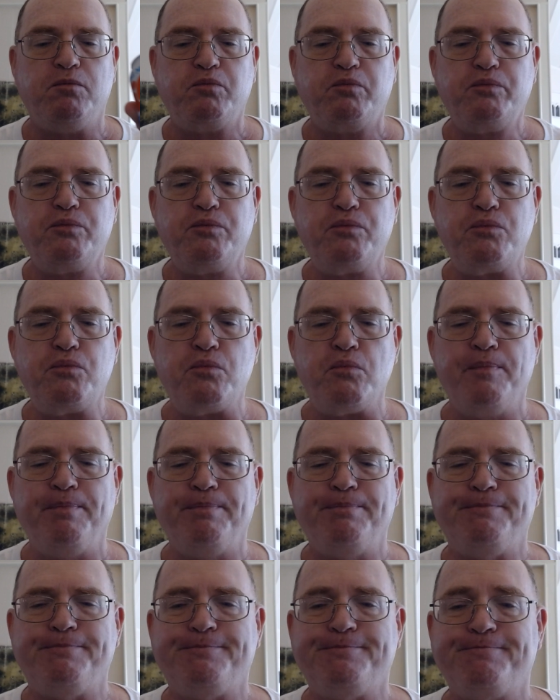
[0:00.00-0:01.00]

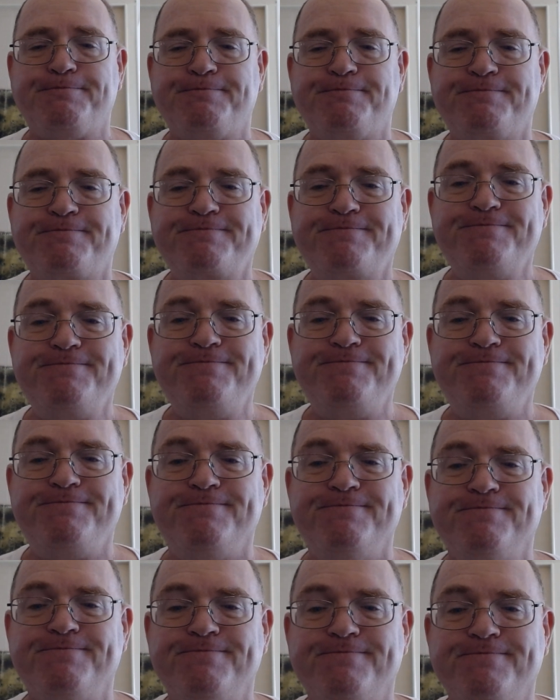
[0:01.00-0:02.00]

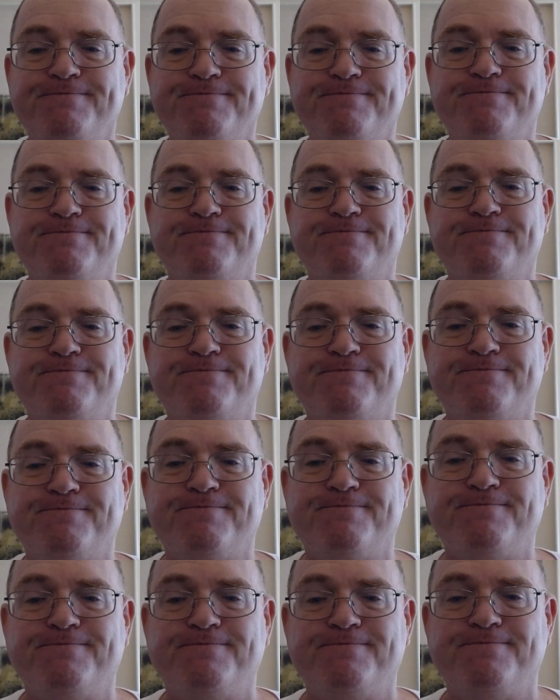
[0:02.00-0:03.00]

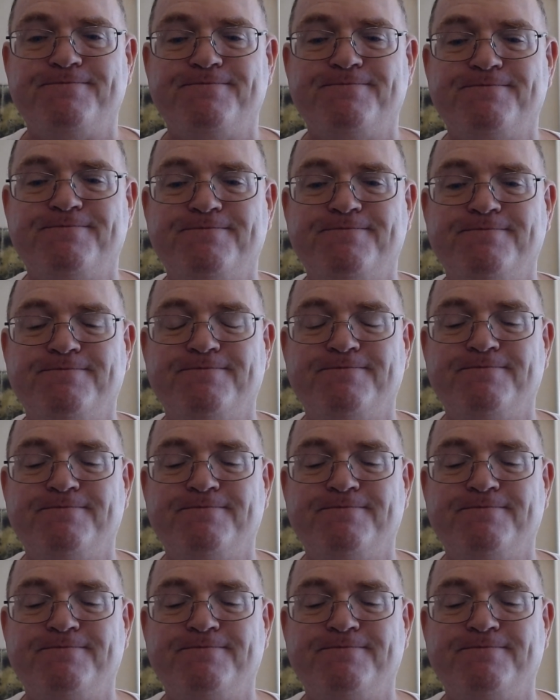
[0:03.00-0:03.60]
Nothing is said.